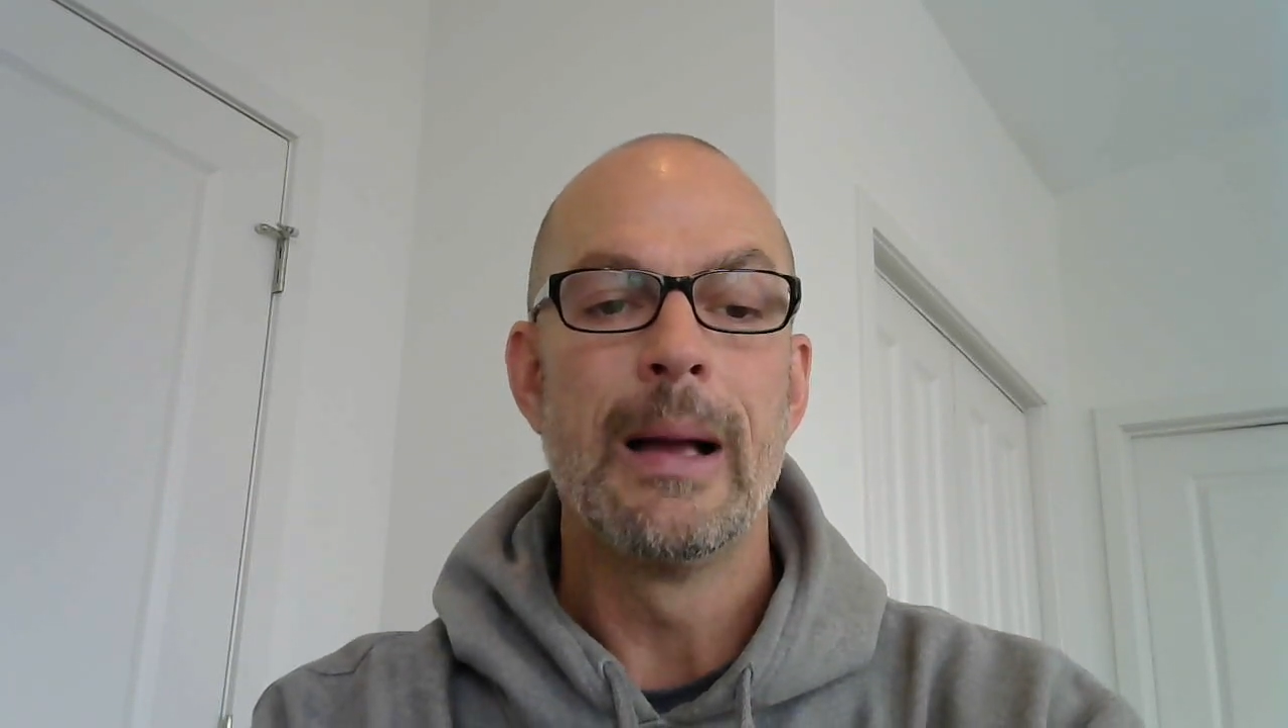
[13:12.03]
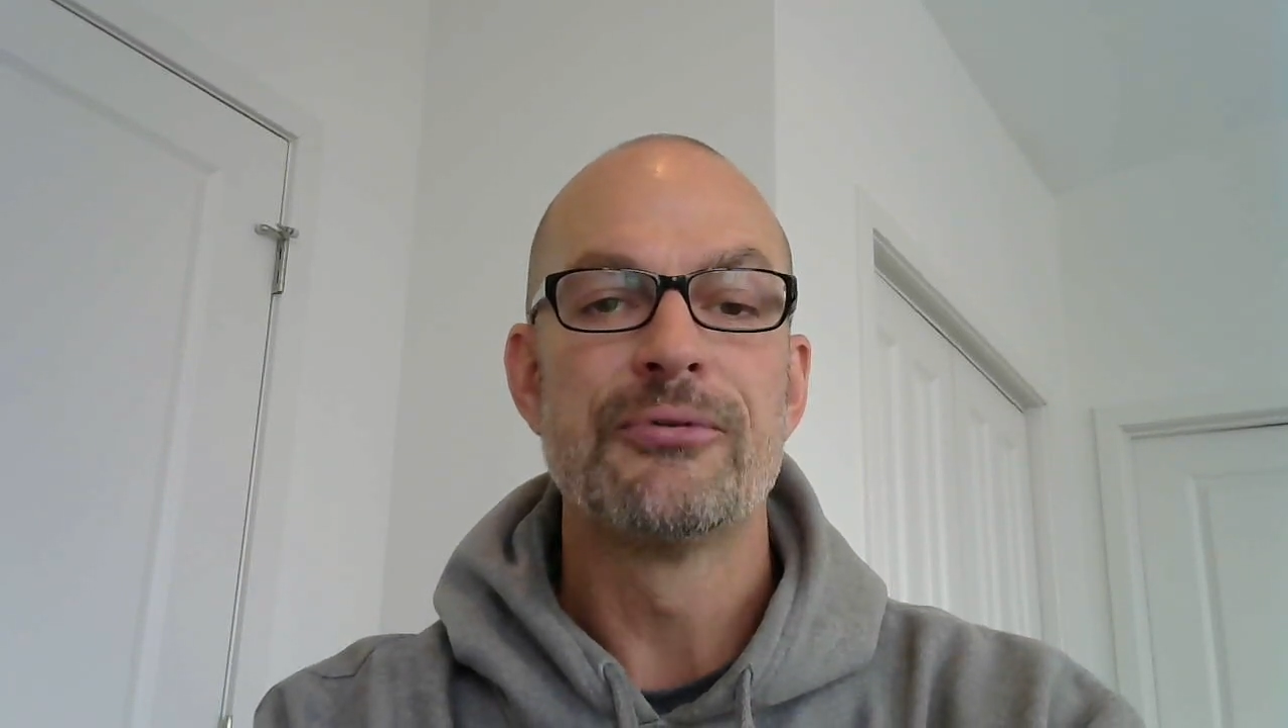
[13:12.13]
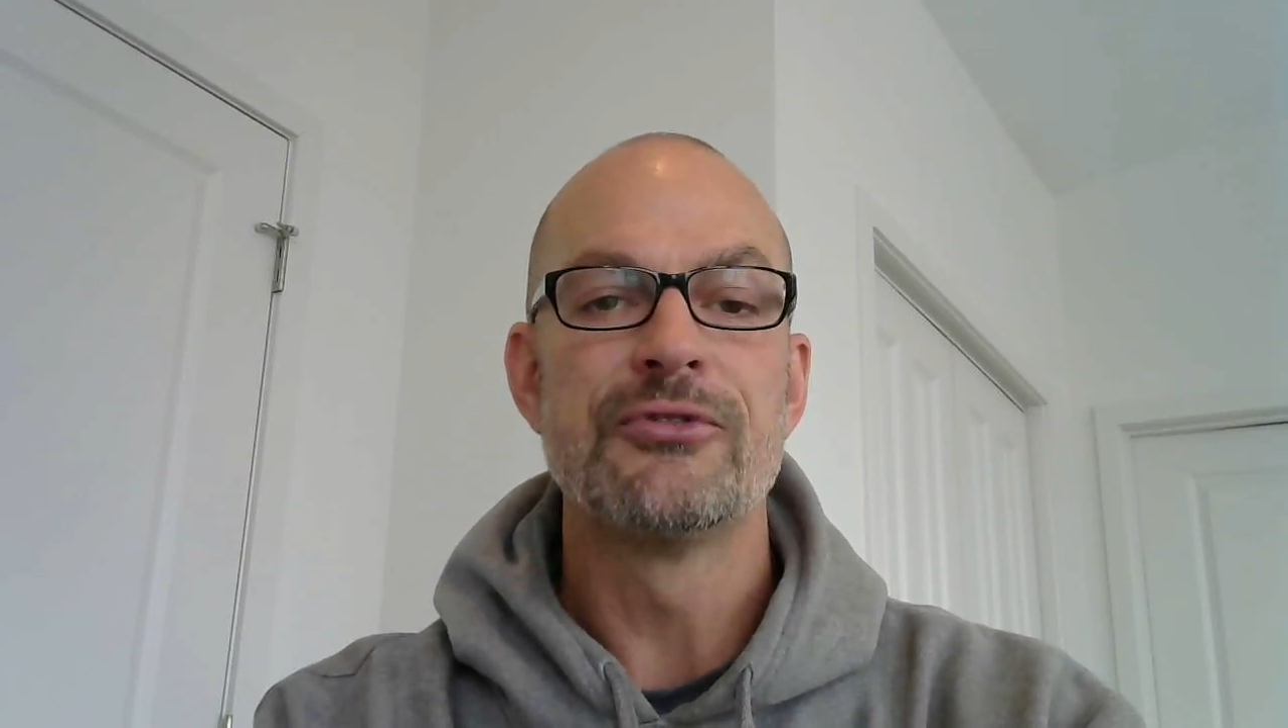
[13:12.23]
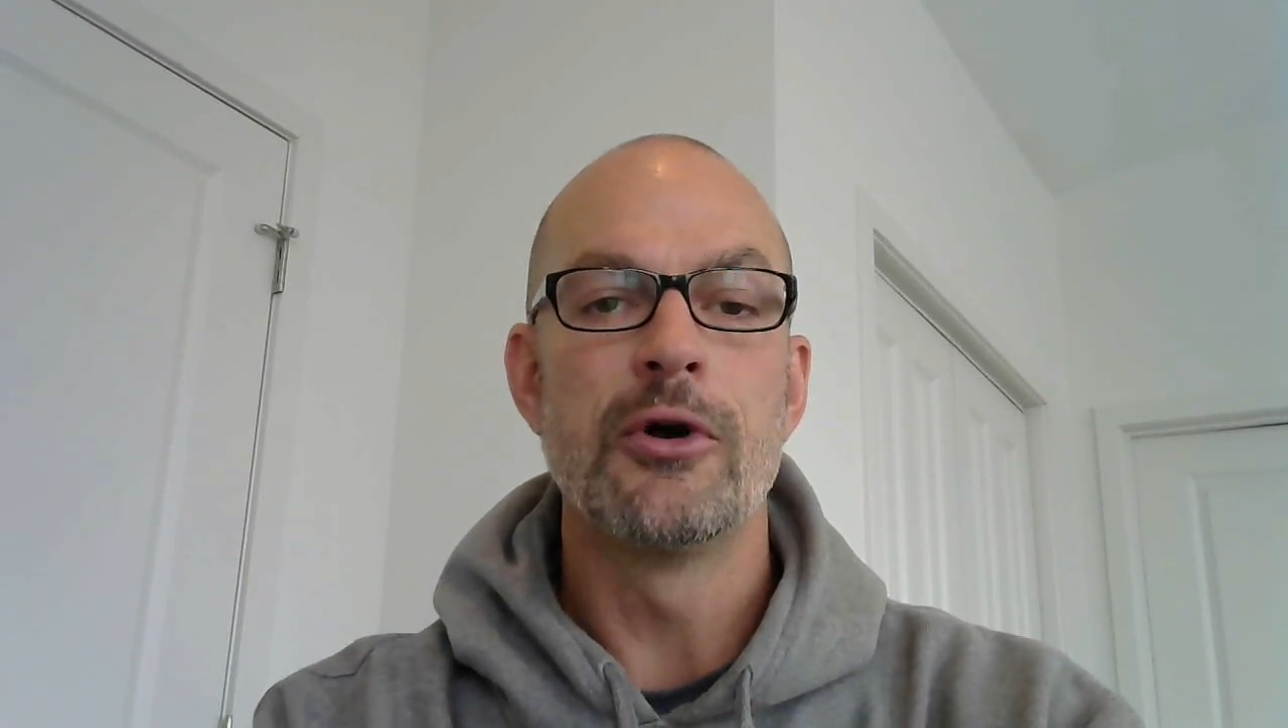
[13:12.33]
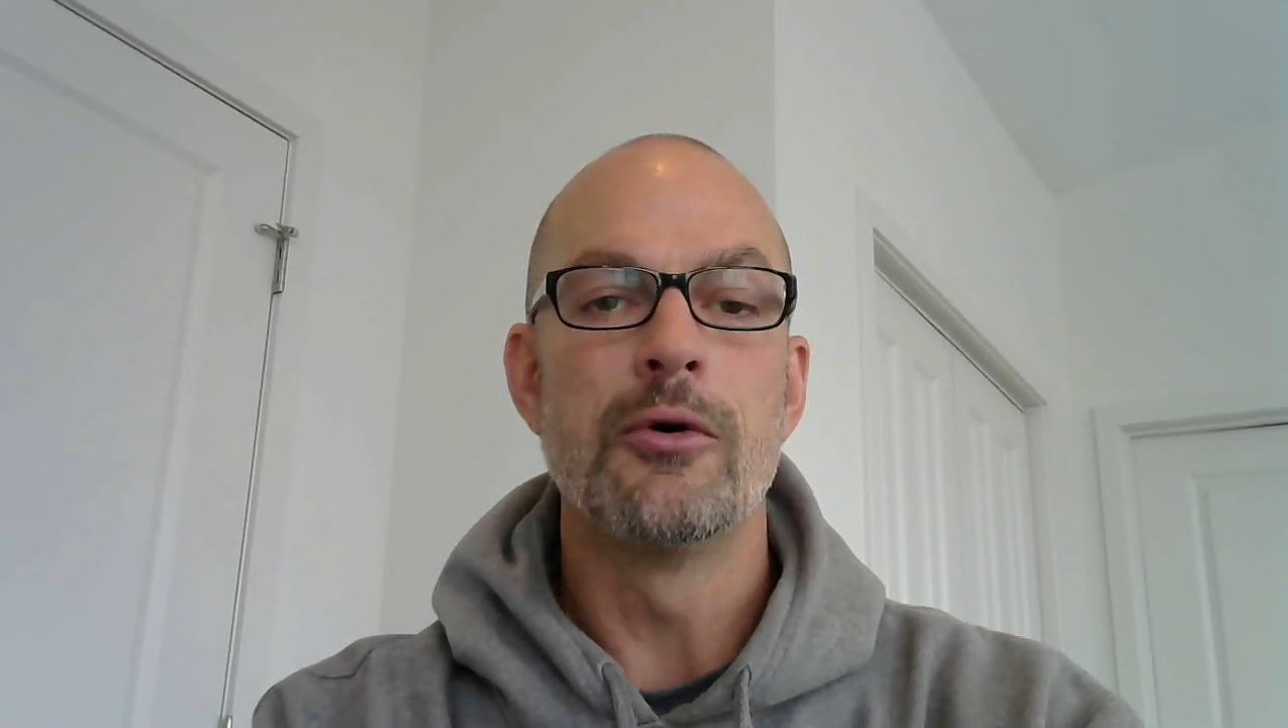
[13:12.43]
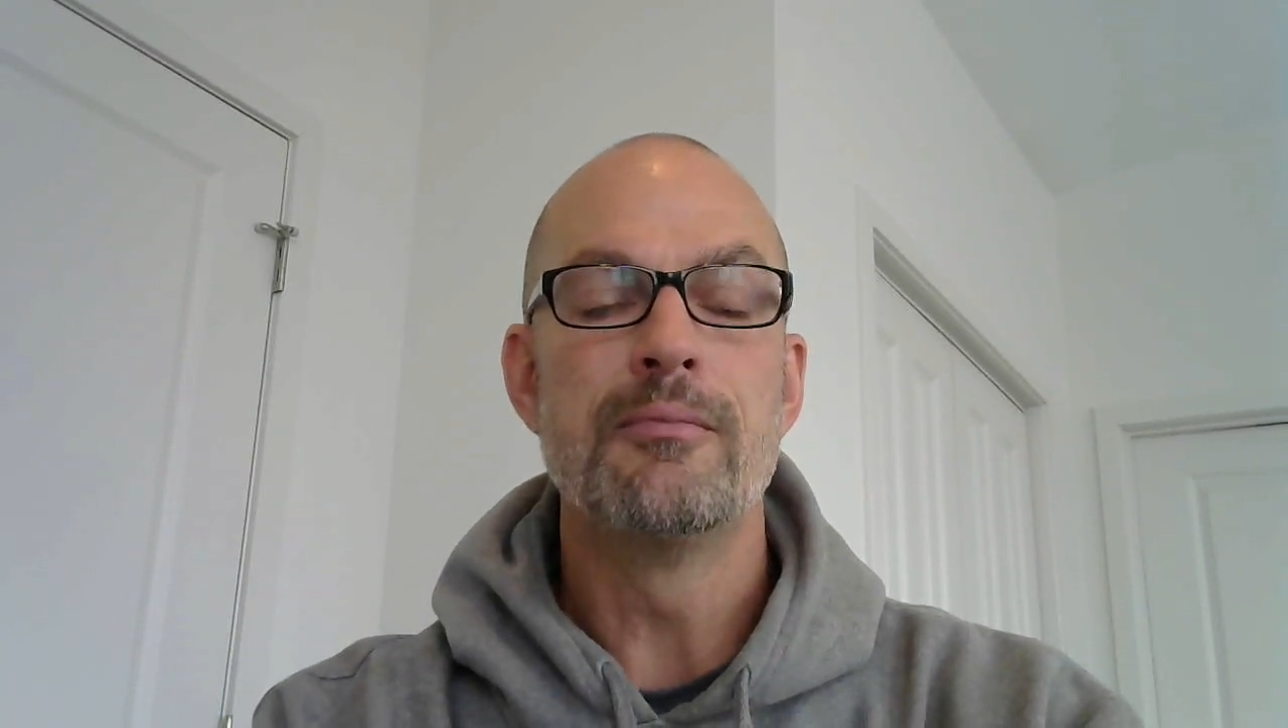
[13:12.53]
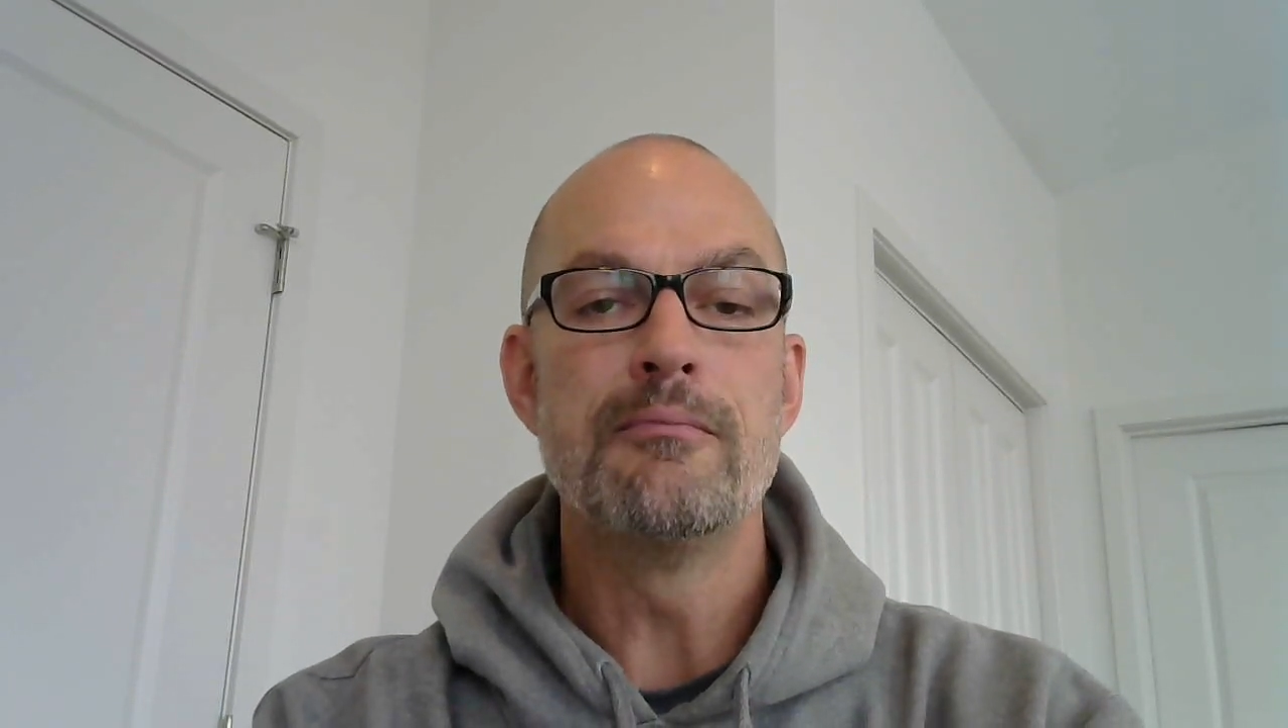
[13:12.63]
So